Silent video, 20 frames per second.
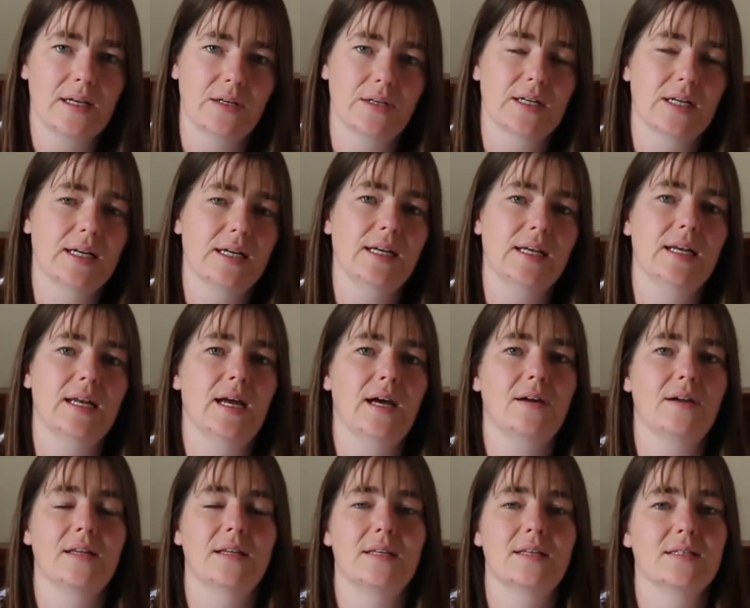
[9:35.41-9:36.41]
I'd clean it
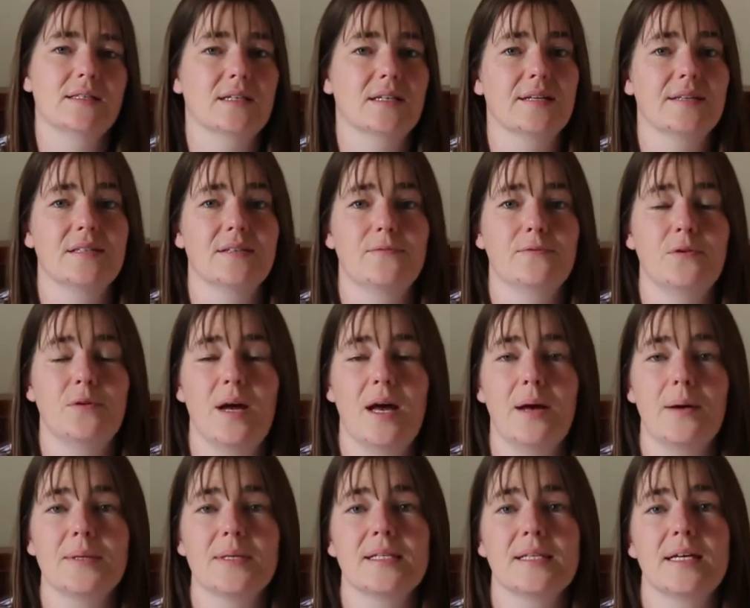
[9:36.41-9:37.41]
out, and then sometimes a few
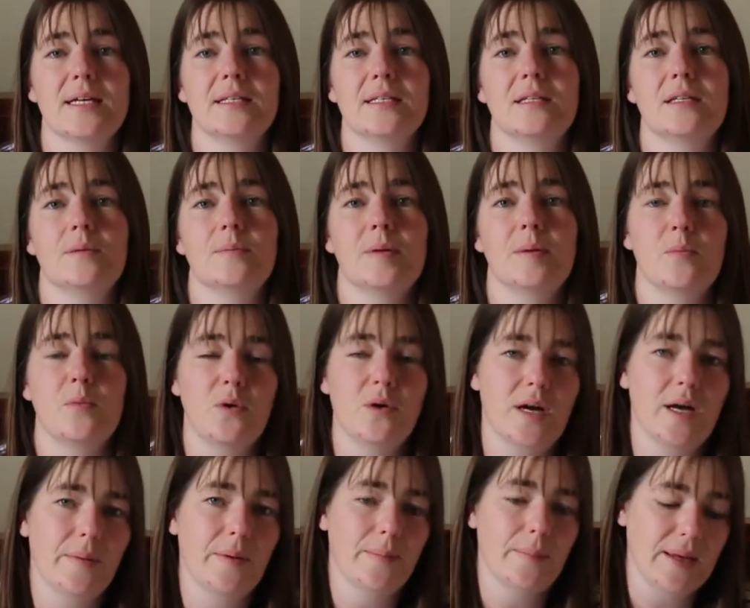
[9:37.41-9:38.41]
hours later there'll be more
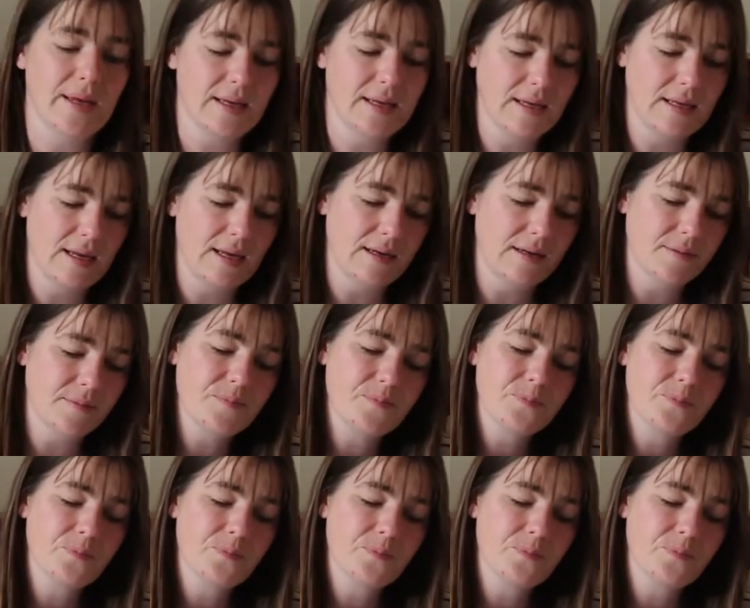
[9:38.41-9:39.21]
coming back again.